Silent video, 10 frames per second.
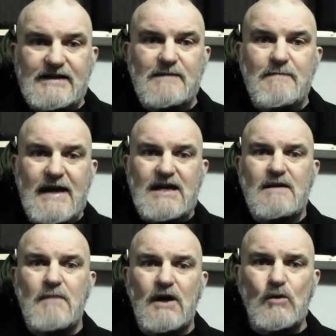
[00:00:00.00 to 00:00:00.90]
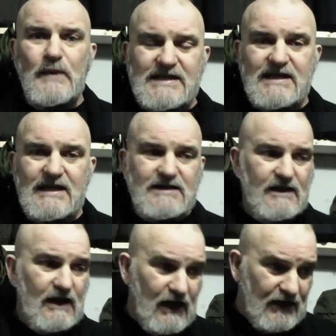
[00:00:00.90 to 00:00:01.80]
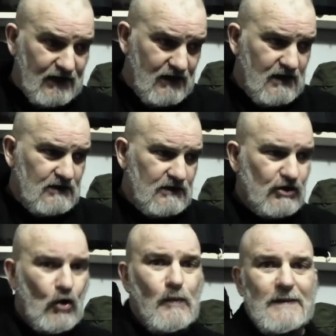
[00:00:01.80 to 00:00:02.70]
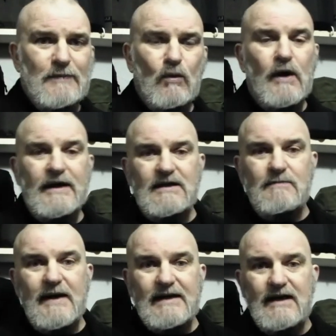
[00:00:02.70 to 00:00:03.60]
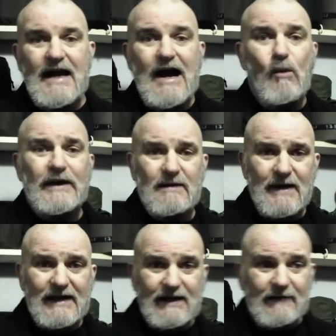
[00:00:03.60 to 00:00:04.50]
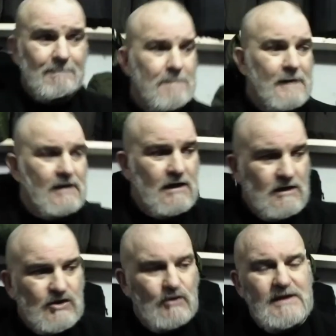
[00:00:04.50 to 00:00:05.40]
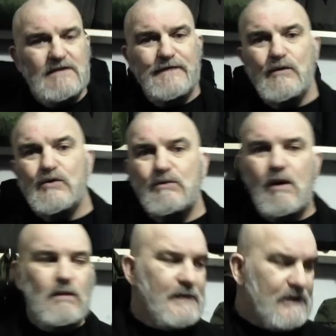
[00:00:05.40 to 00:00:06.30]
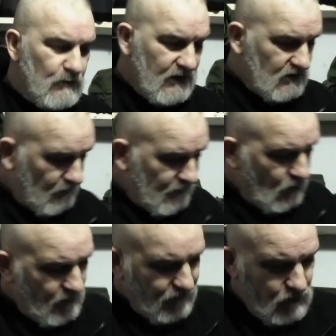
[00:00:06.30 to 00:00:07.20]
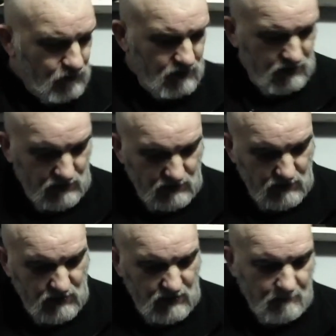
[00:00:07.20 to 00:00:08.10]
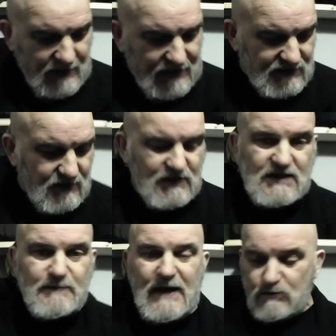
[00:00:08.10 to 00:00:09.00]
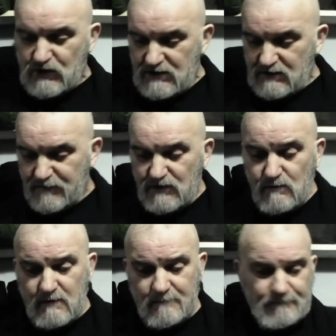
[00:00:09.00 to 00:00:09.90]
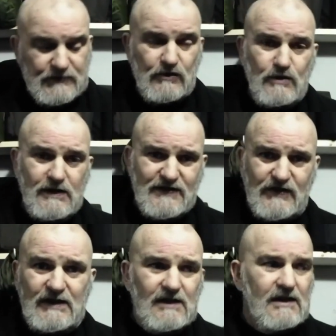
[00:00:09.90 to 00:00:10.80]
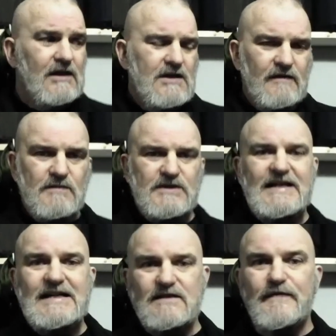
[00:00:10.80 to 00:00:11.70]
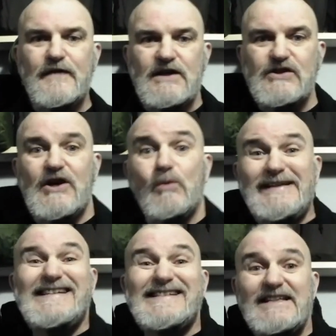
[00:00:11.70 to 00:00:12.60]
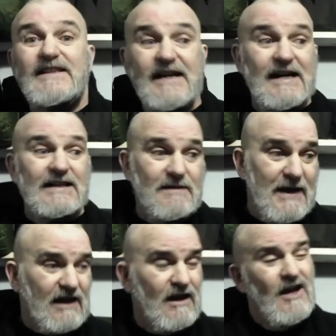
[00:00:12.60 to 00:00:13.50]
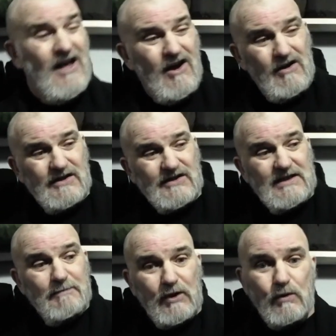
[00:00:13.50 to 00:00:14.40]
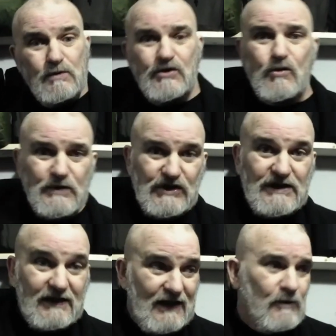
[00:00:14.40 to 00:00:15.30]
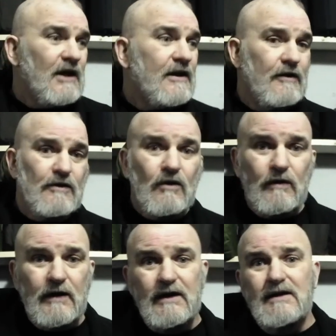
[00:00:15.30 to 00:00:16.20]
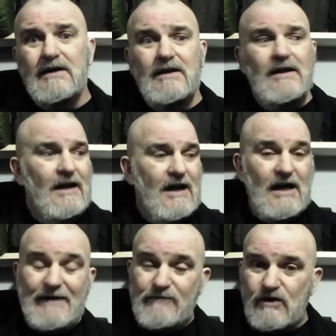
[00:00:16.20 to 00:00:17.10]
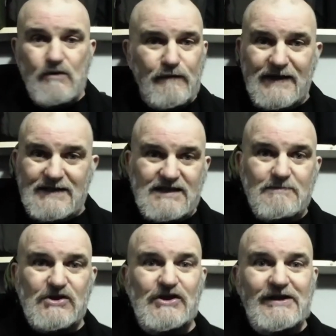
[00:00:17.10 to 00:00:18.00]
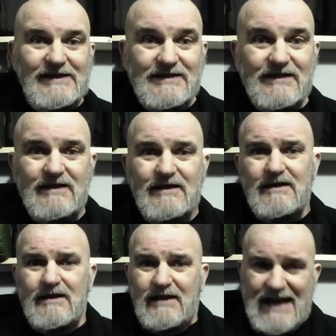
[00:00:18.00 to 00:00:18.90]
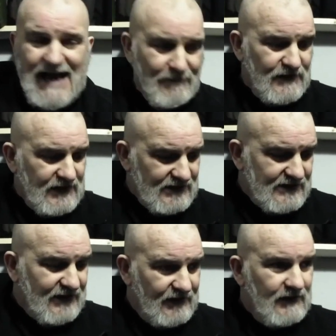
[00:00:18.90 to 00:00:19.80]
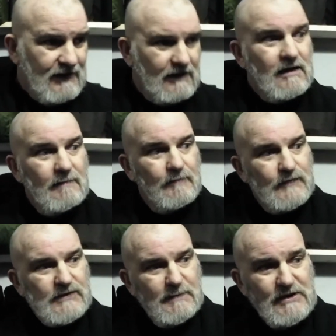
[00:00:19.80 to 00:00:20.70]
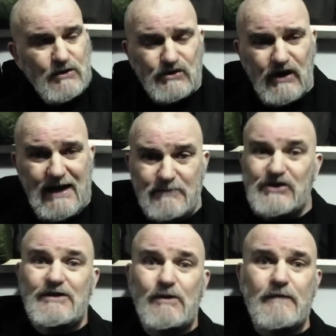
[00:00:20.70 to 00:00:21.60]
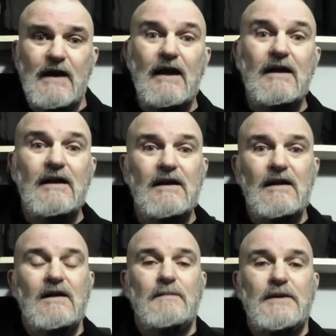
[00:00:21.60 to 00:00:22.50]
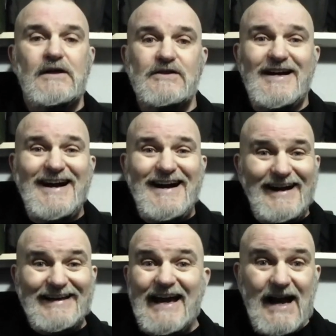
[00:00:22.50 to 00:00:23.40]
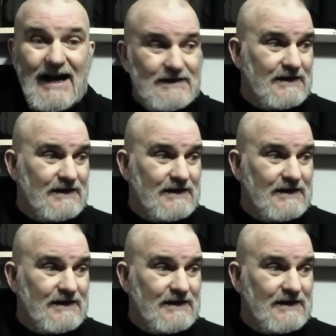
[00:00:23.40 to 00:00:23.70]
to make my own bits of kit, and I like to show people what I can make it and how I can make it. So in the future, what we'll be doing is I'll be going through making some of these pouches for you, so you can see from start to finish how easy they are to make on a simple old sewing machine like that one I got in the corner. I haven't got no fancy machines. Everything is done to be used on that machine over there, because I can't